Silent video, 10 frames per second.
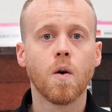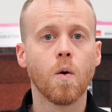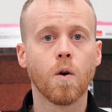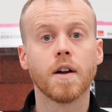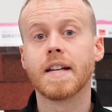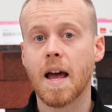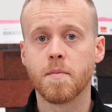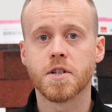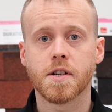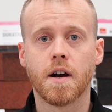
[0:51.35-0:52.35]
or a
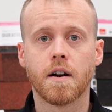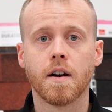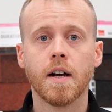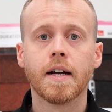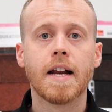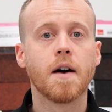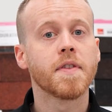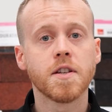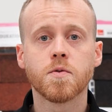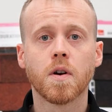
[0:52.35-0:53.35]
damaged gutter. Now,
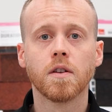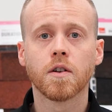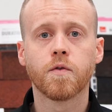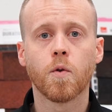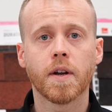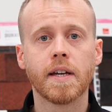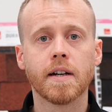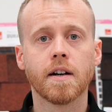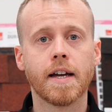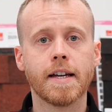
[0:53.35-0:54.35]
things you want to look for
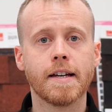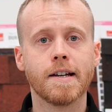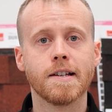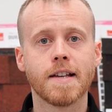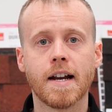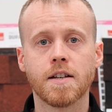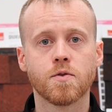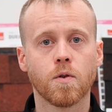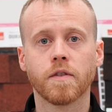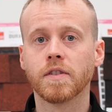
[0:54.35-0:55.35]
here is any
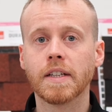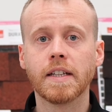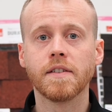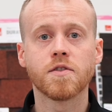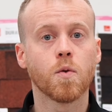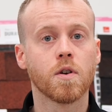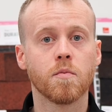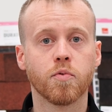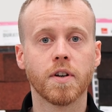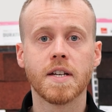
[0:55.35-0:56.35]
sort of leaves or
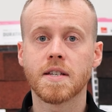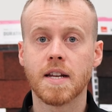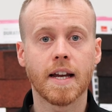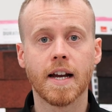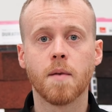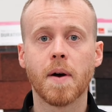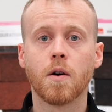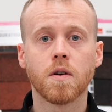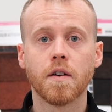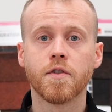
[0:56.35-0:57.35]
debris sticking up
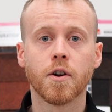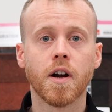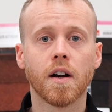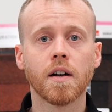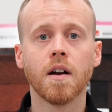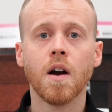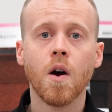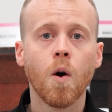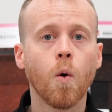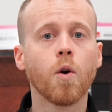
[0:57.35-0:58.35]
out of your gutter,
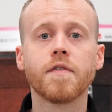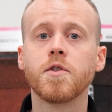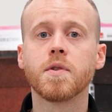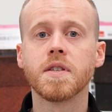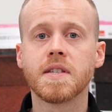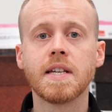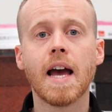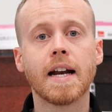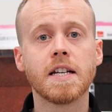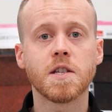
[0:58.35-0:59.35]
or if you can see
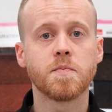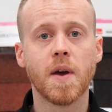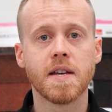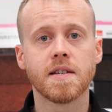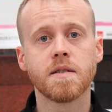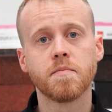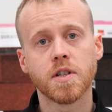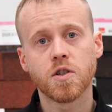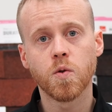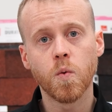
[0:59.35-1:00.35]
any spacing
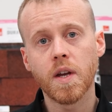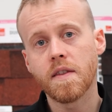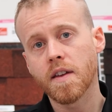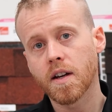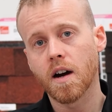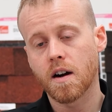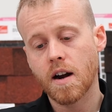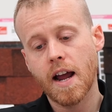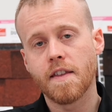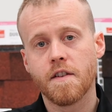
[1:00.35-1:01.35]
between the gutter
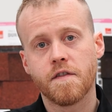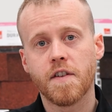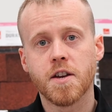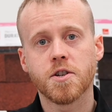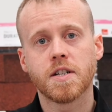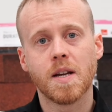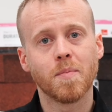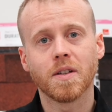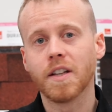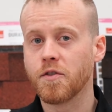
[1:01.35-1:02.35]
and the fascia.
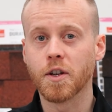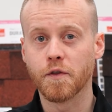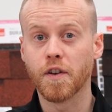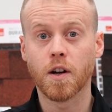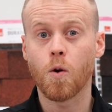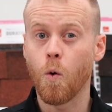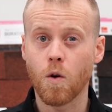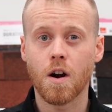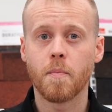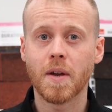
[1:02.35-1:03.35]
Typically, if you can fit a
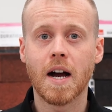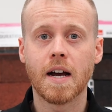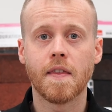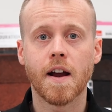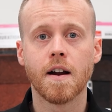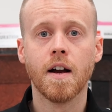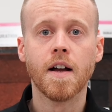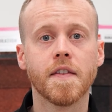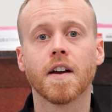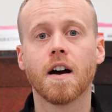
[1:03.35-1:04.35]
quarter up behind there,
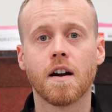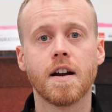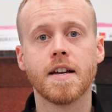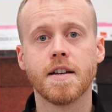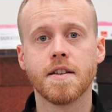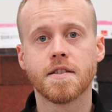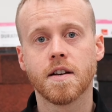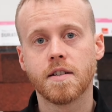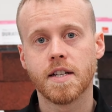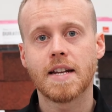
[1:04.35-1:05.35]
the gutter is
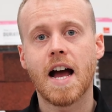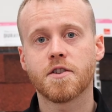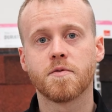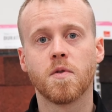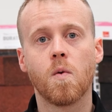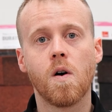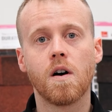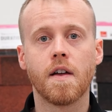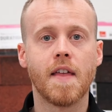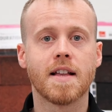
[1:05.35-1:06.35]
detached from the
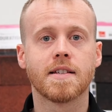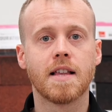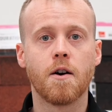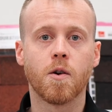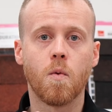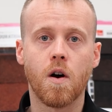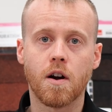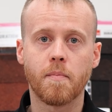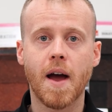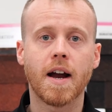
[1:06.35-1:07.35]
wall, and that's allowing
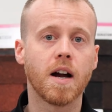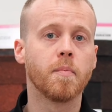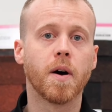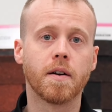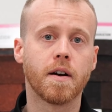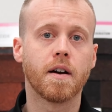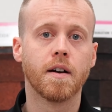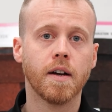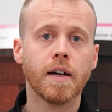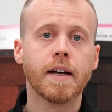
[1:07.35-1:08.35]
water back up under.
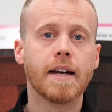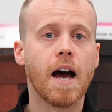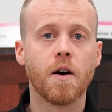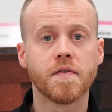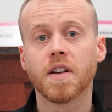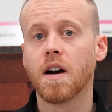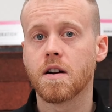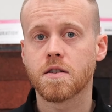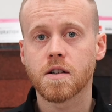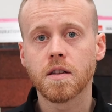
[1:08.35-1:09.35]
Now, if the
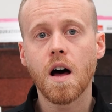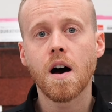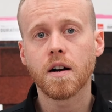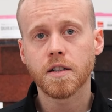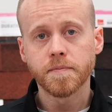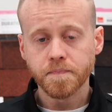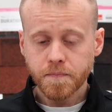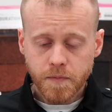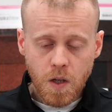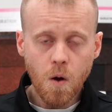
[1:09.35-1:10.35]
gutter's clogged,
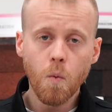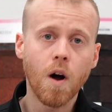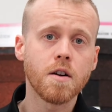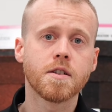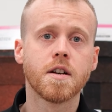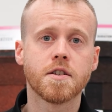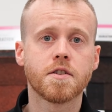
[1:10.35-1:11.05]
water is going to